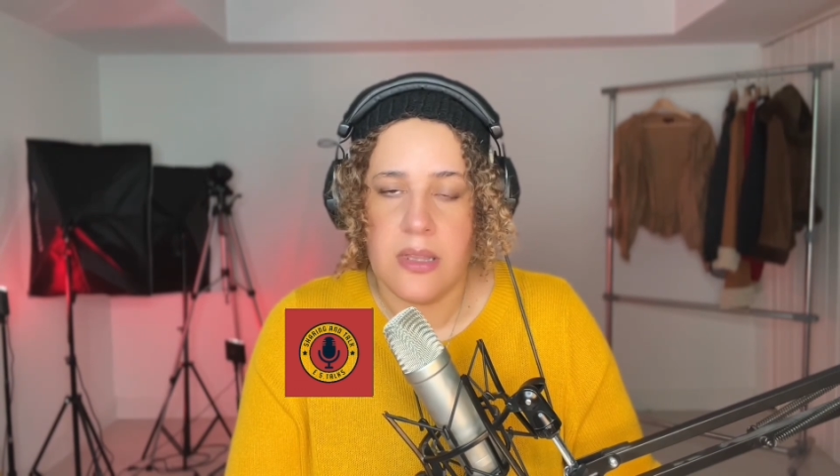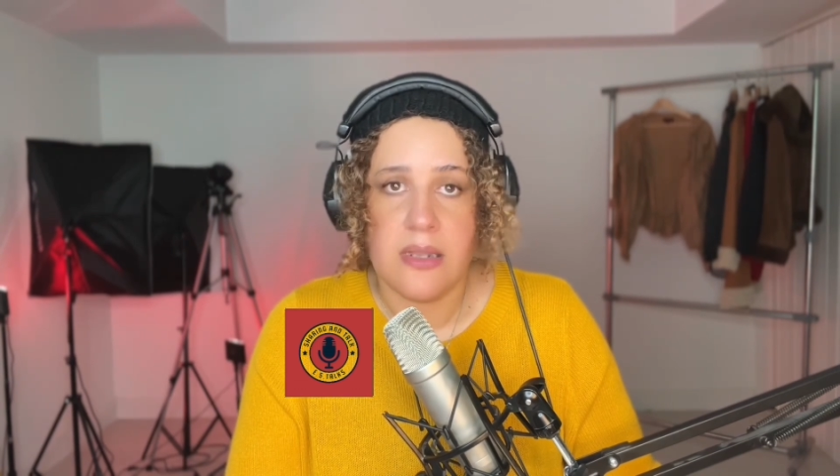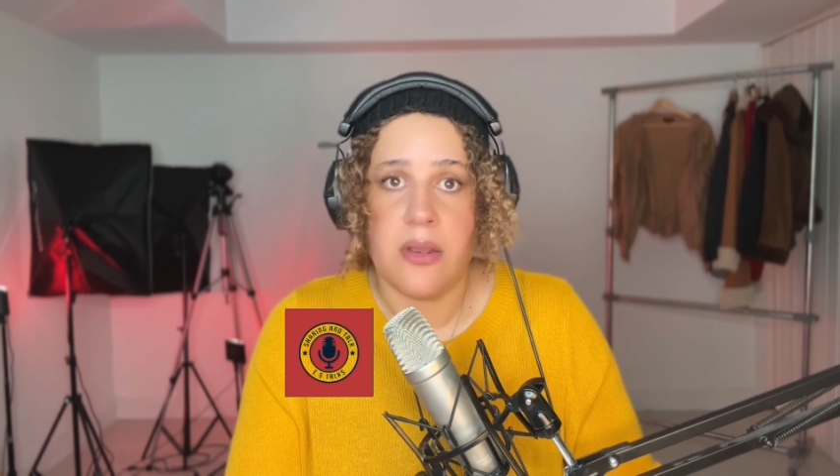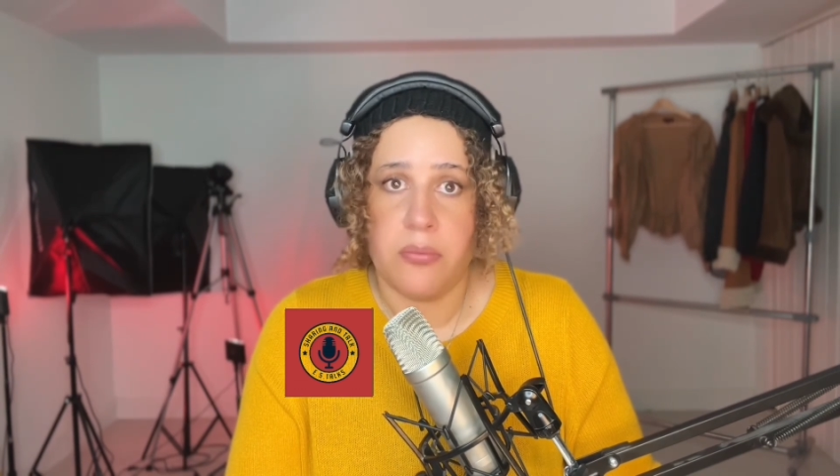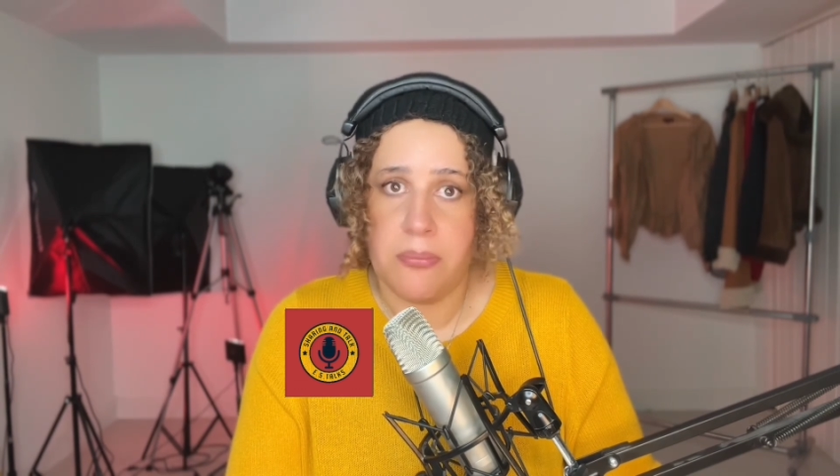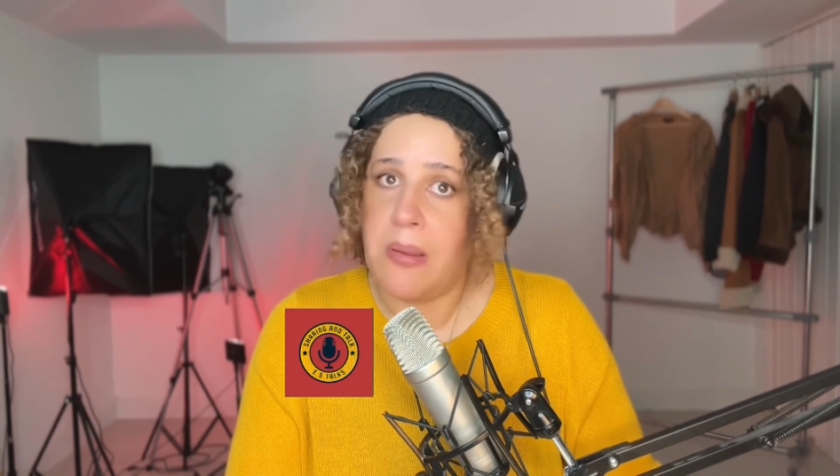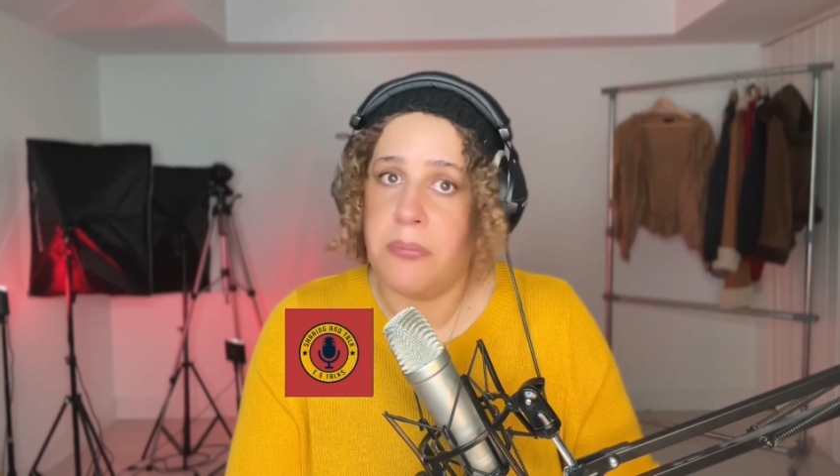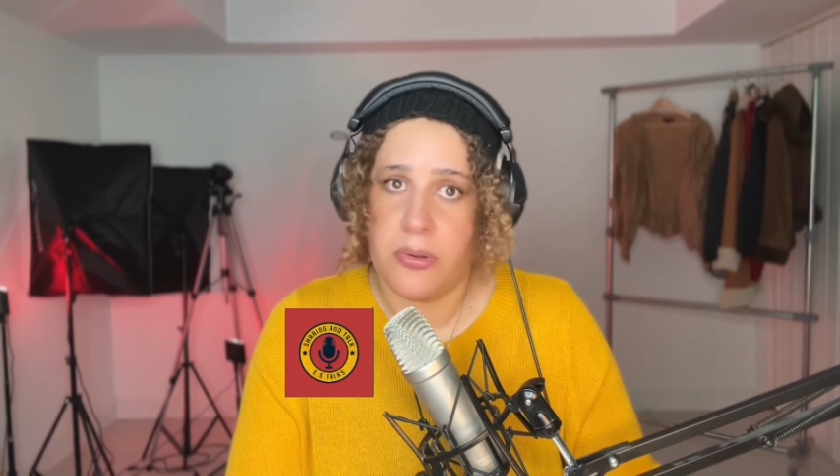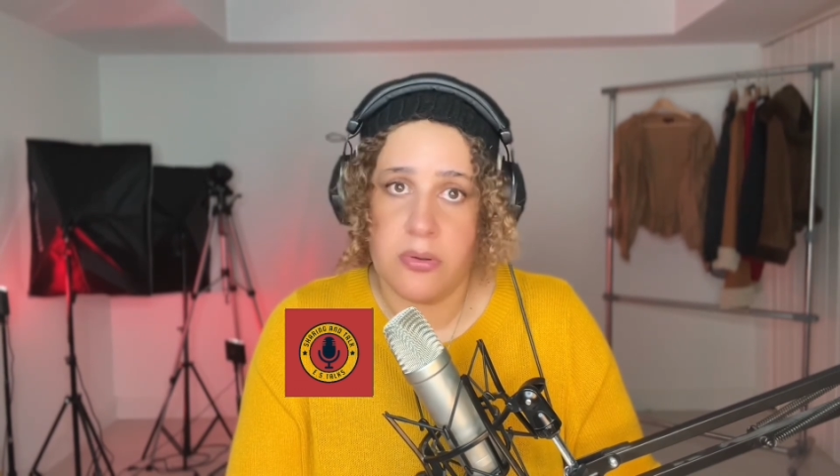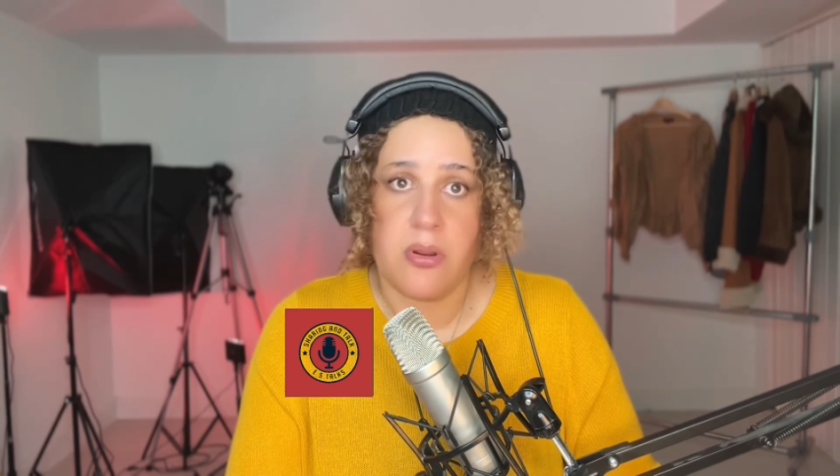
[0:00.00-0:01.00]
and I
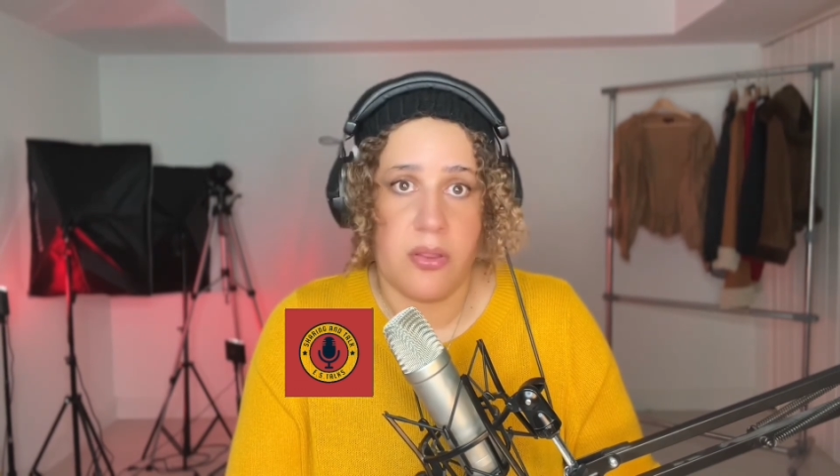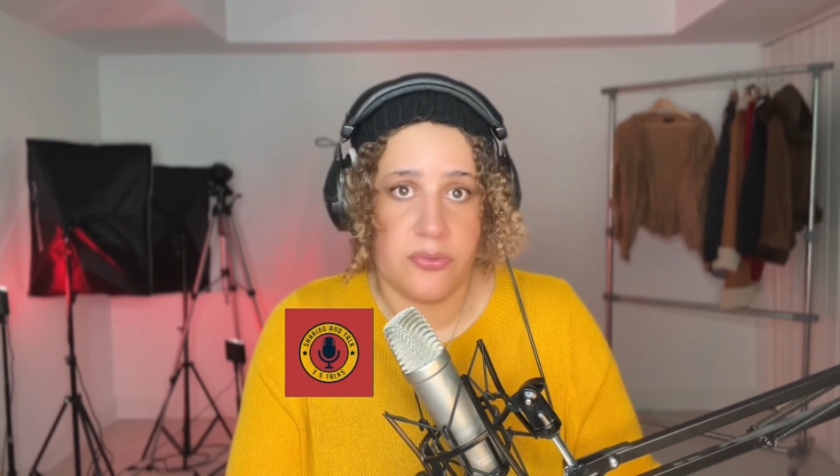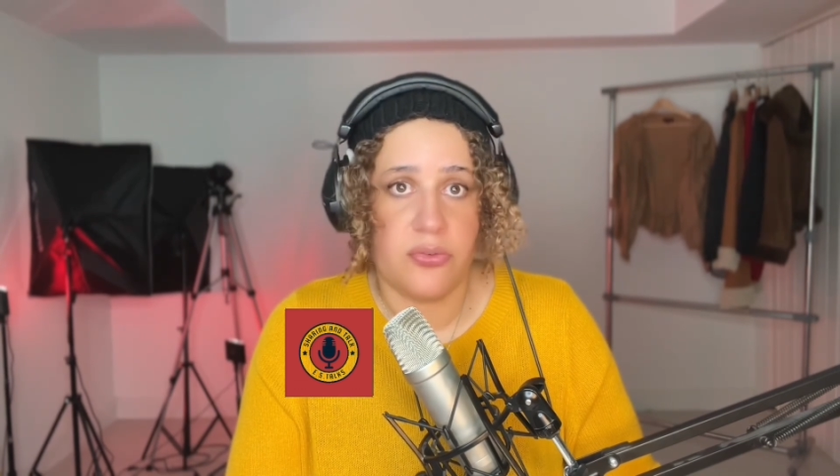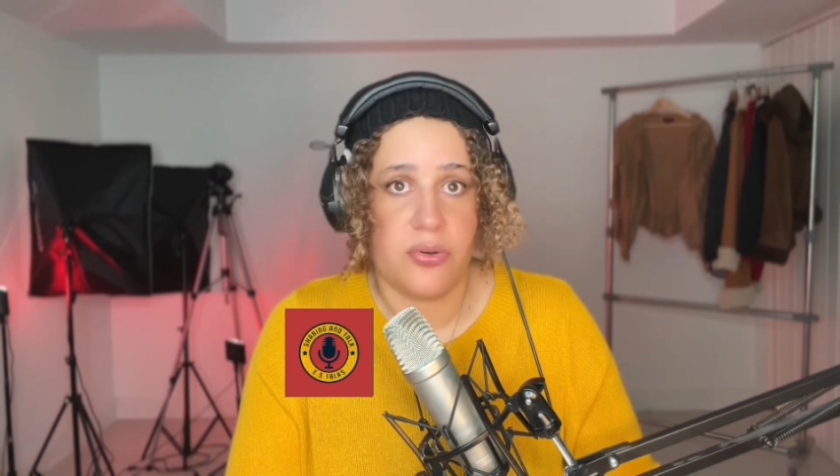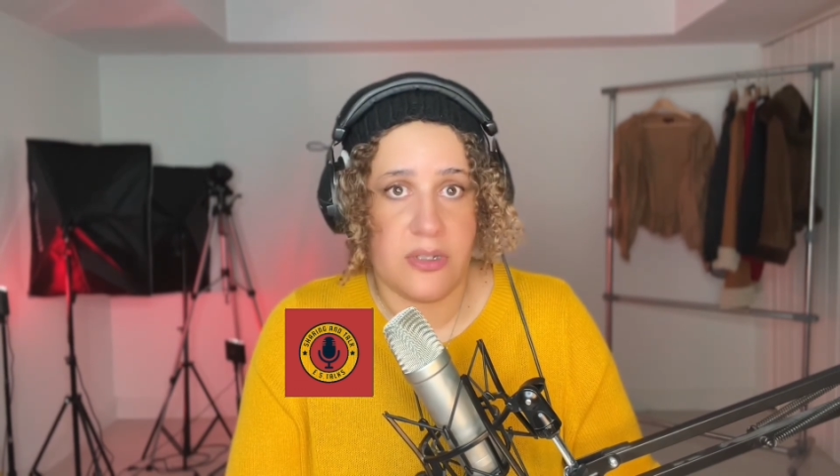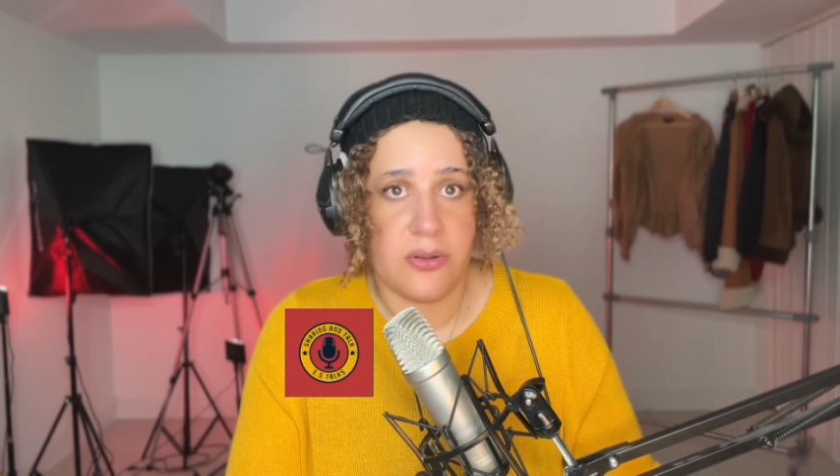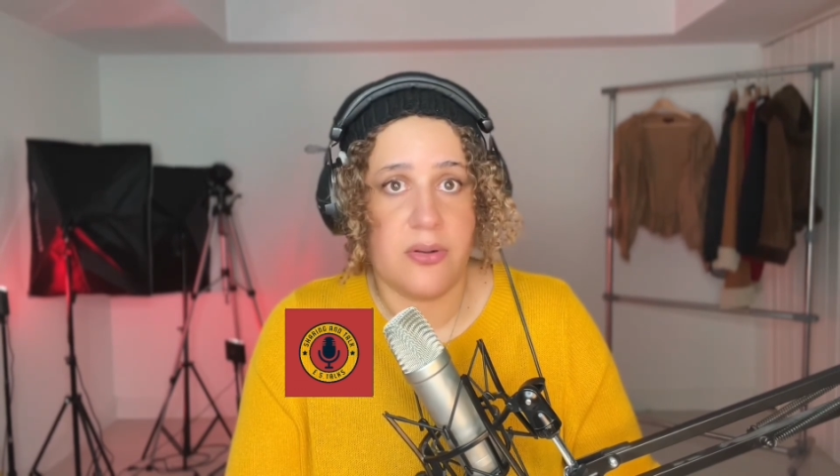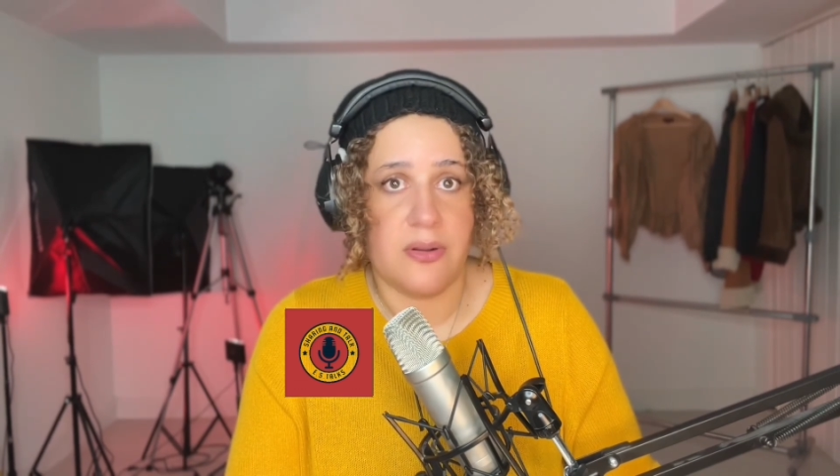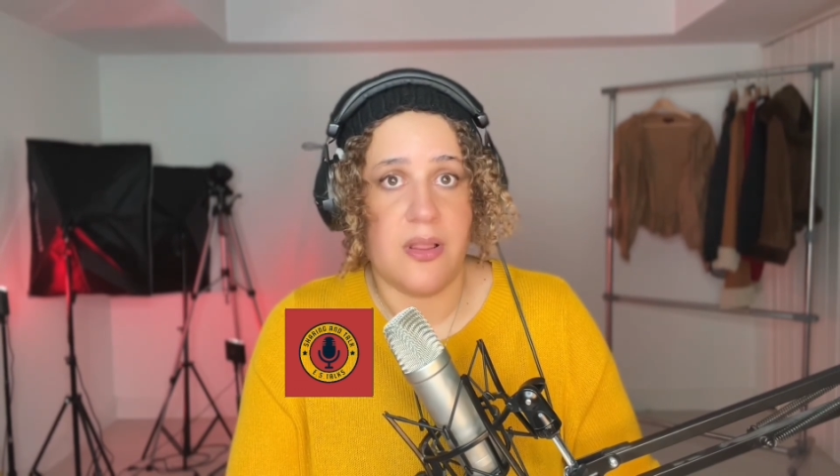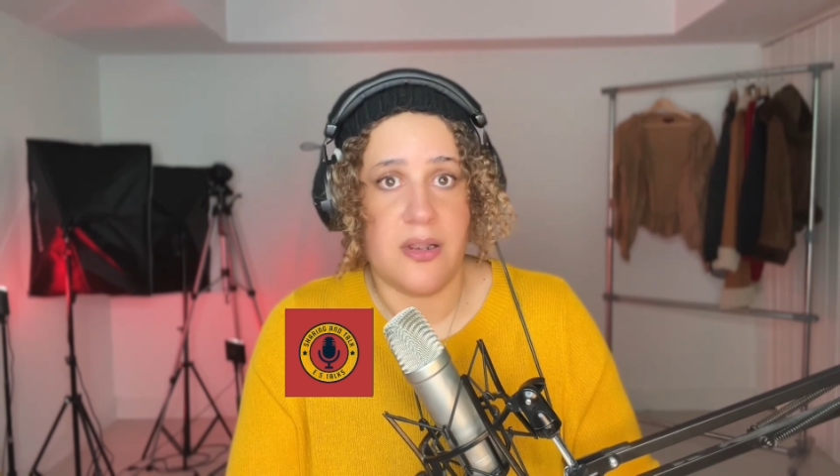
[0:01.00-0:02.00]
remember concentrating
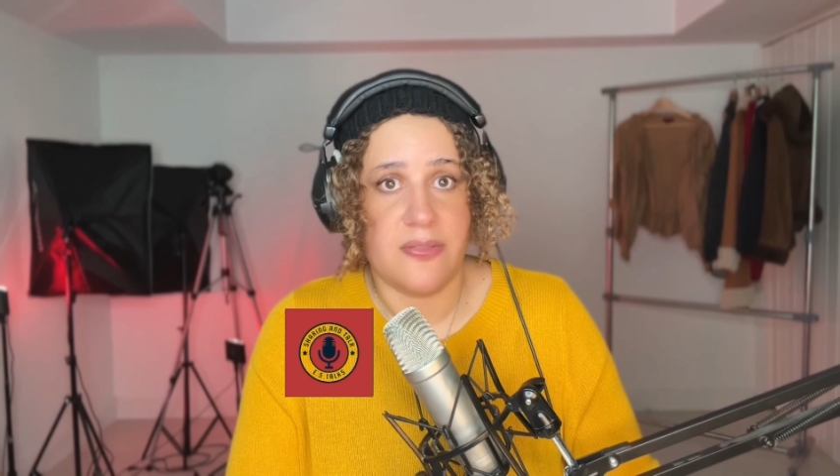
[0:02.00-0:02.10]
on a lot